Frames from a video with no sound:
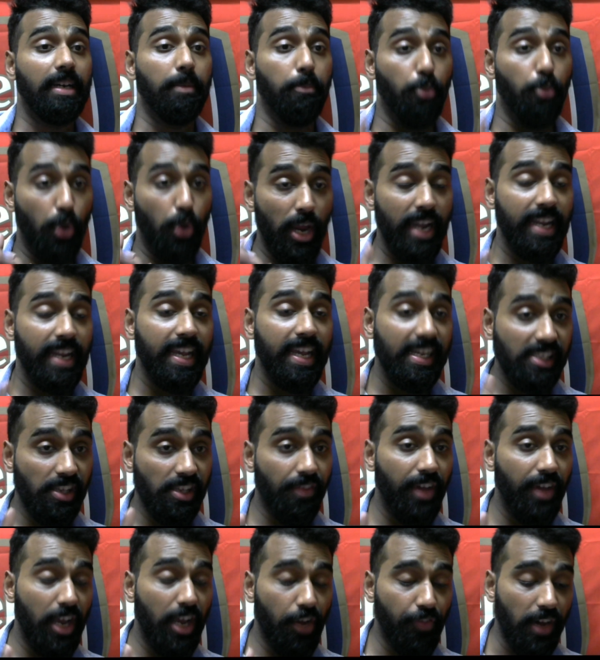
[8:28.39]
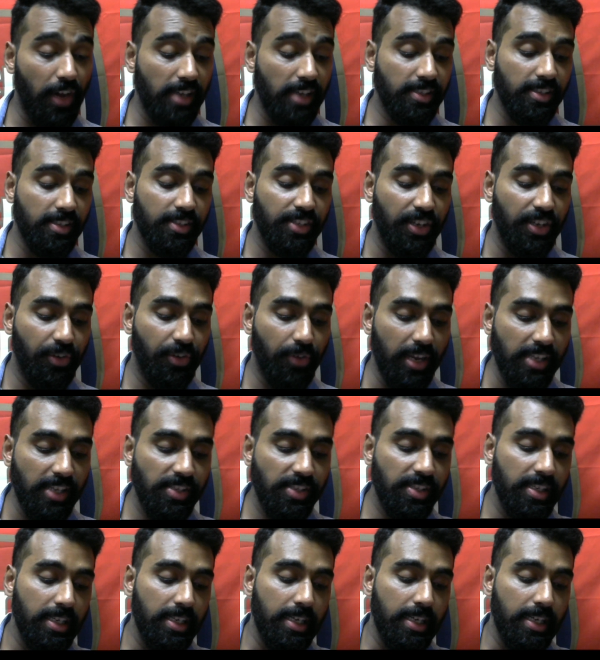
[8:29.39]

Buendia is aware of Arsenal's interest.